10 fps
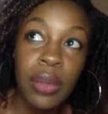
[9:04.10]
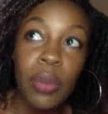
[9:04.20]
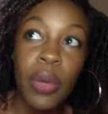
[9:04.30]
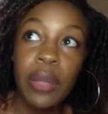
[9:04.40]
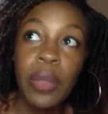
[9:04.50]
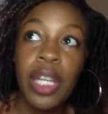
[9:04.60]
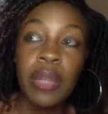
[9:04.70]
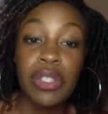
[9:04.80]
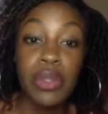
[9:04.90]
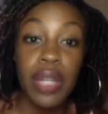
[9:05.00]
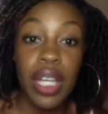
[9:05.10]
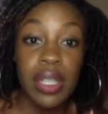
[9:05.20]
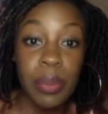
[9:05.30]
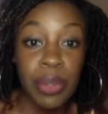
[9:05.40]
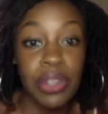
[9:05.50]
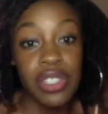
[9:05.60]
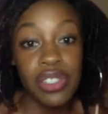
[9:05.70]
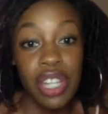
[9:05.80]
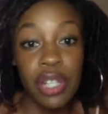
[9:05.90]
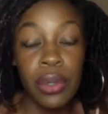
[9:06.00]
one way in which you can support this
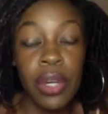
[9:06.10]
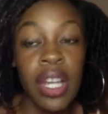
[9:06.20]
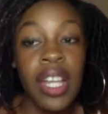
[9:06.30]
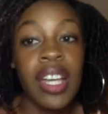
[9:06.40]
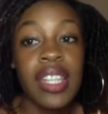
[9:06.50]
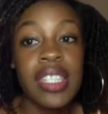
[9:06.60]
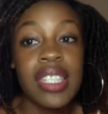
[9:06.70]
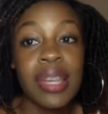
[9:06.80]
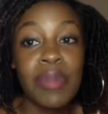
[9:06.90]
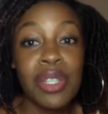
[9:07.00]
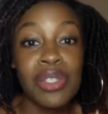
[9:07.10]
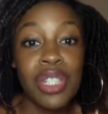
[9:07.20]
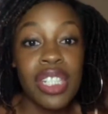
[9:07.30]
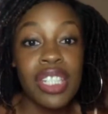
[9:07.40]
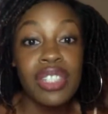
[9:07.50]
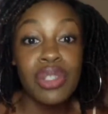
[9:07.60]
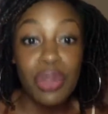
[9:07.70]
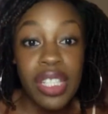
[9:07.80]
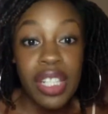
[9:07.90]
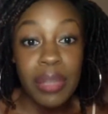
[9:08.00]
channel, since I mentioned it's not yet
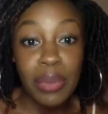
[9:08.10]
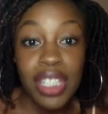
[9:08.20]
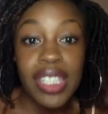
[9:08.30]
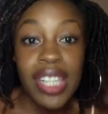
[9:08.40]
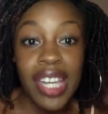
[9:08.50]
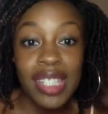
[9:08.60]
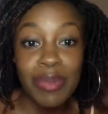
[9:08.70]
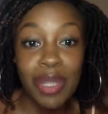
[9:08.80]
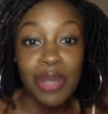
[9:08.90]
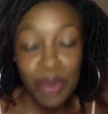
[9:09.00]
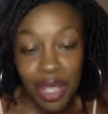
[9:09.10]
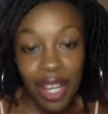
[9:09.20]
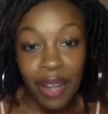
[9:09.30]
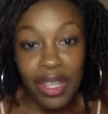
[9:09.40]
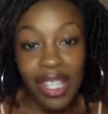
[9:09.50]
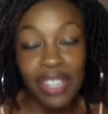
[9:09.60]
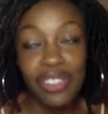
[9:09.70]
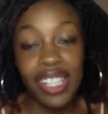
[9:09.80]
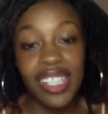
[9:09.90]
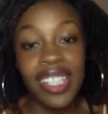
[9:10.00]
monetized, but we are on that
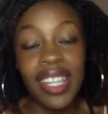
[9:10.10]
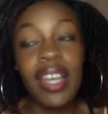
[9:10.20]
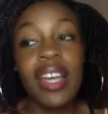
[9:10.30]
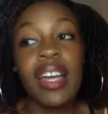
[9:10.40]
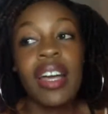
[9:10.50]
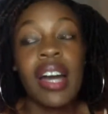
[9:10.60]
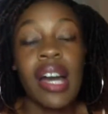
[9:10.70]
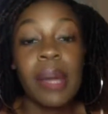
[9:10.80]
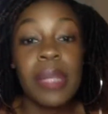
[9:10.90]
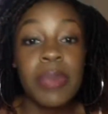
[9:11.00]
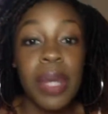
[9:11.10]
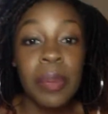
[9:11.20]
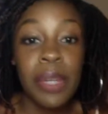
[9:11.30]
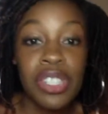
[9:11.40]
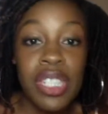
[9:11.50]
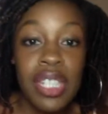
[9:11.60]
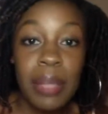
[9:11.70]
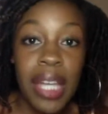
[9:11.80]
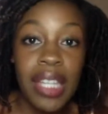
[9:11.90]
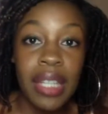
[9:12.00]
journey, is by purchasing my
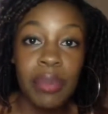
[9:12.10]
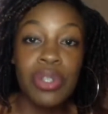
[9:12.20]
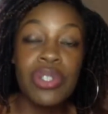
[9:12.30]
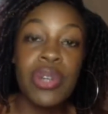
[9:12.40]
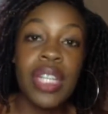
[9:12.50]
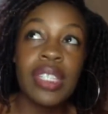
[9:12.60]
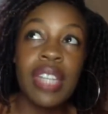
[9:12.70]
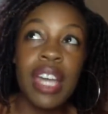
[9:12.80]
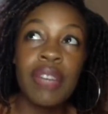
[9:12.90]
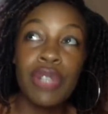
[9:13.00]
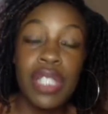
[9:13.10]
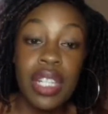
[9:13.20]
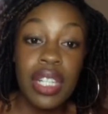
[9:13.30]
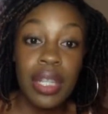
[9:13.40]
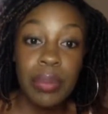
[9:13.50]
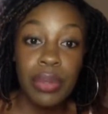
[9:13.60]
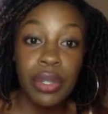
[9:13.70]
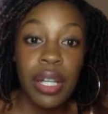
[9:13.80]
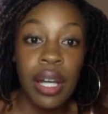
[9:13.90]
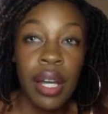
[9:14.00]
ebook. So I wrote an ebook
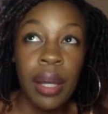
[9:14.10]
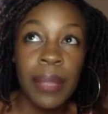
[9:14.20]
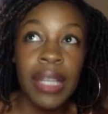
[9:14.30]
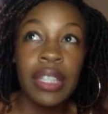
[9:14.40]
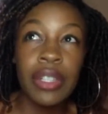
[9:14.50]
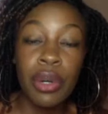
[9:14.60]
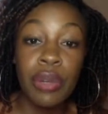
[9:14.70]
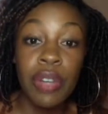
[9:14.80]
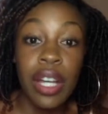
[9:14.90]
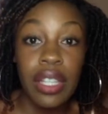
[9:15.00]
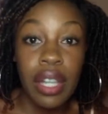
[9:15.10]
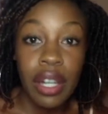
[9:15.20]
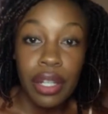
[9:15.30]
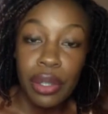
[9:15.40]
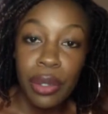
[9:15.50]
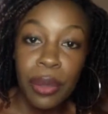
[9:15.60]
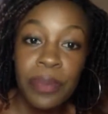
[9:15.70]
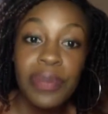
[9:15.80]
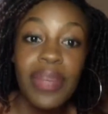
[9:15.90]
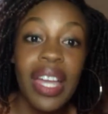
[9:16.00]
a little over a year ago,
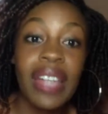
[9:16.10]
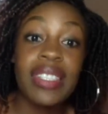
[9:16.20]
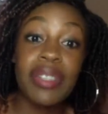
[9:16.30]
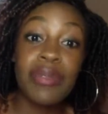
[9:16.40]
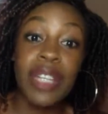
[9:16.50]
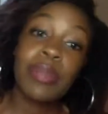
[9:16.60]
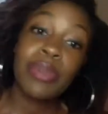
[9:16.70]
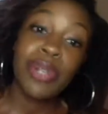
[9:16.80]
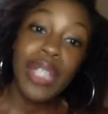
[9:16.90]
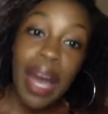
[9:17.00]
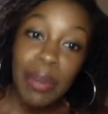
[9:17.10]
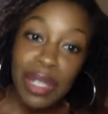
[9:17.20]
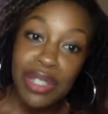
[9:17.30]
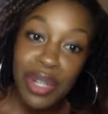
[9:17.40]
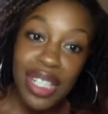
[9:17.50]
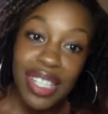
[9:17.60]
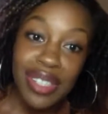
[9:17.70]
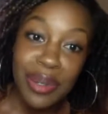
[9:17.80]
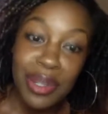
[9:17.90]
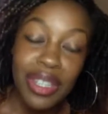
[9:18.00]
and it's available on Amazon. It's
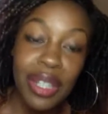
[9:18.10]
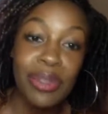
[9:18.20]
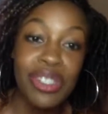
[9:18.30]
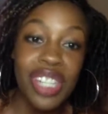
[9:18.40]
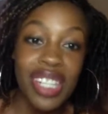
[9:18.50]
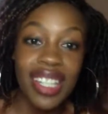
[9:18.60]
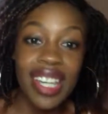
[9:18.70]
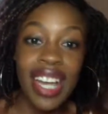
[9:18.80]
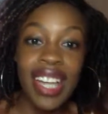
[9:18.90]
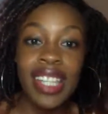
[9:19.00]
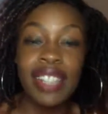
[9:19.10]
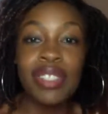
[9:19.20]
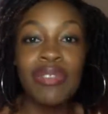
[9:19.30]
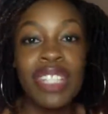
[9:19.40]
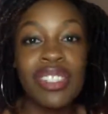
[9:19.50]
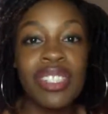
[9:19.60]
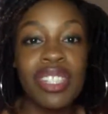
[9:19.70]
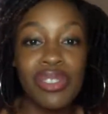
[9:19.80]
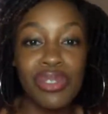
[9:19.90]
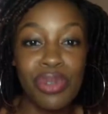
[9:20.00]
called The Huchenda Guide, and it's really just a
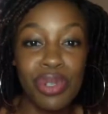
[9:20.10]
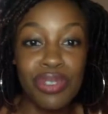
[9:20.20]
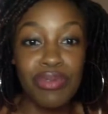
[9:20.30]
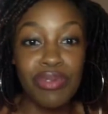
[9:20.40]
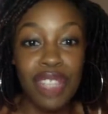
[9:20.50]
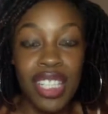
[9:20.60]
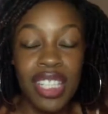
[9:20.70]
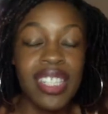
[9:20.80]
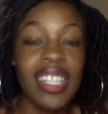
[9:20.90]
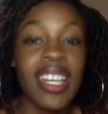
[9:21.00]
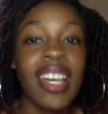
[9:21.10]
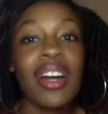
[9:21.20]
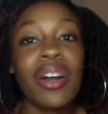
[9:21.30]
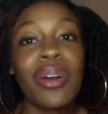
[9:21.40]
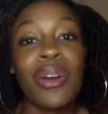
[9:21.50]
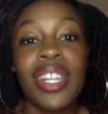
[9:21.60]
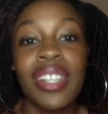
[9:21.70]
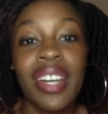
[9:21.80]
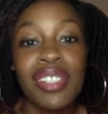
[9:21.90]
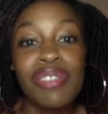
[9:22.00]
short read on
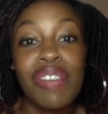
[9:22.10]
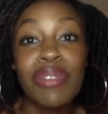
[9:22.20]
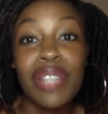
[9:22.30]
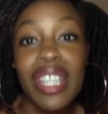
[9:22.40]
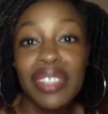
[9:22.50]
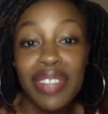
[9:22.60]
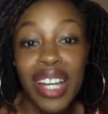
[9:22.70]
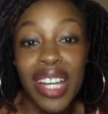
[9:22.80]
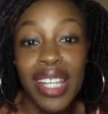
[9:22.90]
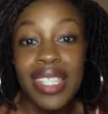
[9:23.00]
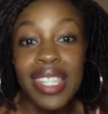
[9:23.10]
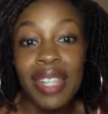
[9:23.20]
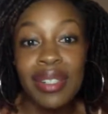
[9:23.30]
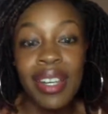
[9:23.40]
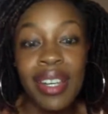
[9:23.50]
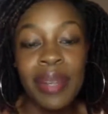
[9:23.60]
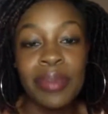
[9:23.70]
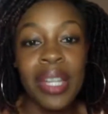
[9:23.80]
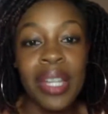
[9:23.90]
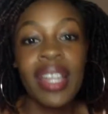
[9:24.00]
travel advice and
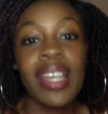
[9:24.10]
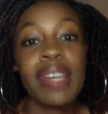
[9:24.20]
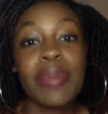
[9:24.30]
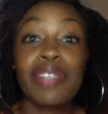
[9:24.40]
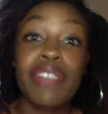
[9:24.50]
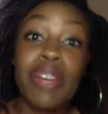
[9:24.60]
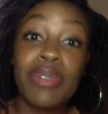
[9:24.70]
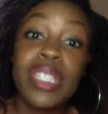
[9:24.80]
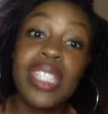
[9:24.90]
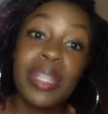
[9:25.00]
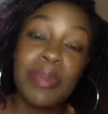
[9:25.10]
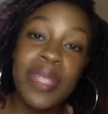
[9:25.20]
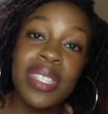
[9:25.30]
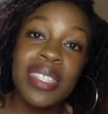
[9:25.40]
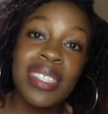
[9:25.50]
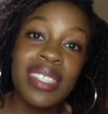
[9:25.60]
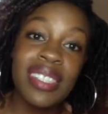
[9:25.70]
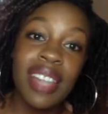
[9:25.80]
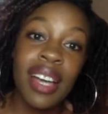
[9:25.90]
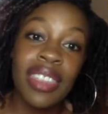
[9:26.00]
my travel tips
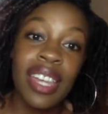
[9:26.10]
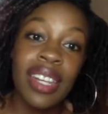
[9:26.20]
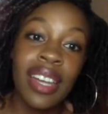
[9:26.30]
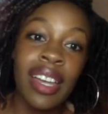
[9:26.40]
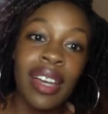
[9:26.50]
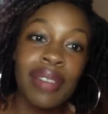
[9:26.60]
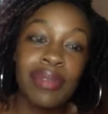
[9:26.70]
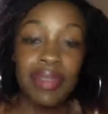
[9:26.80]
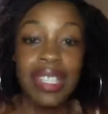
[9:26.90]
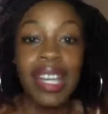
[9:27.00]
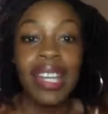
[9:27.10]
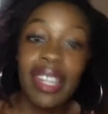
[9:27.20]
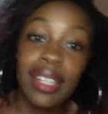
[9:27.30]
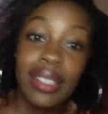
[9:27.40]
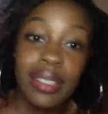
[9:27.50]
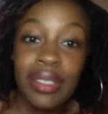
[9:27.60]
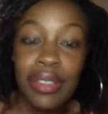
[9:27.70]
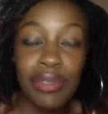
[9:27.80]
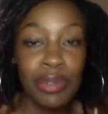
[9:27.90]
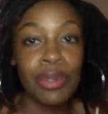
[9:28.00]
that I have gathered
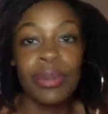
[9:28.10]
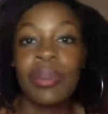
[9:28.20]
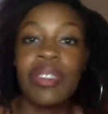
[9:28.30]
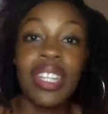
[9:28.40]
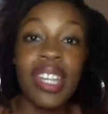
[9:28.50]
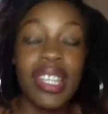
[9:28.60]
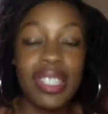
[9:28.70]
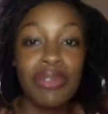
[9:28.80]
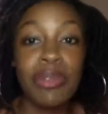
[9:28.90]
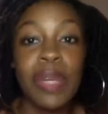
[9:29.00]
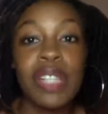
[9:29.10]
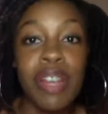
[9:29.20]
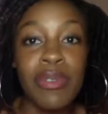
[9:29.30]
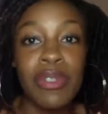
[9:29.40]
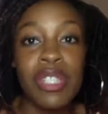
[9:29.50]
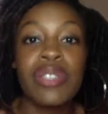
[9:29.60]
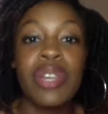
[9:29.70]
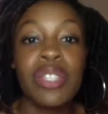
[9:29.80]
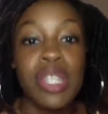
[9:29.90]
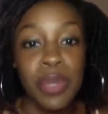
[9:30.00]
through the years and through my travels. And so I just
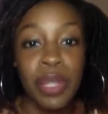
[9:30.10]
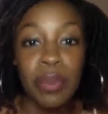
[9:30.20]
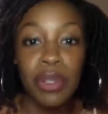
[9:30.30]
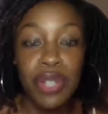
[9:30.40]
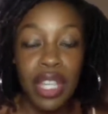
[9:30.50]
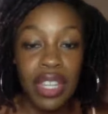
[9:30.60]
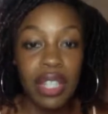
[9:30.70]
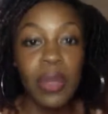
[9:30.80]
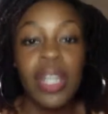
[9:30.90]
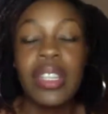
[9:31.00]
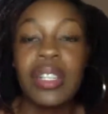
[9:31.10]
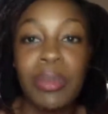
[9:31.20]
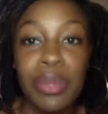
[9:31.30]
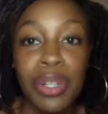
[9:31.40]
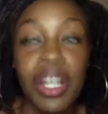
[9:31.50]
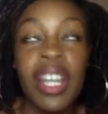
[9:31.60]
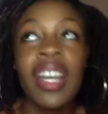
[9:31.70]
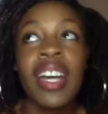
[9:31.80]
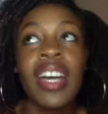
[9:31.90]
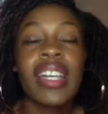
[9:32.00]
put them all together in one little book.
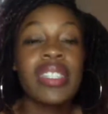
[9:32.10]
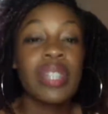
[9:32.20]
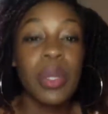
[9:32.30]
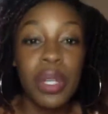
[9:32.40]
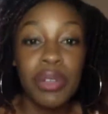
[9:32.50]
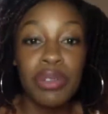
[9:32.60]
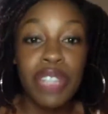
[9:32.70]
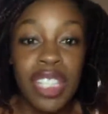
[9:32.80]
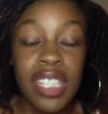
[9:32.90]
It's a quick read.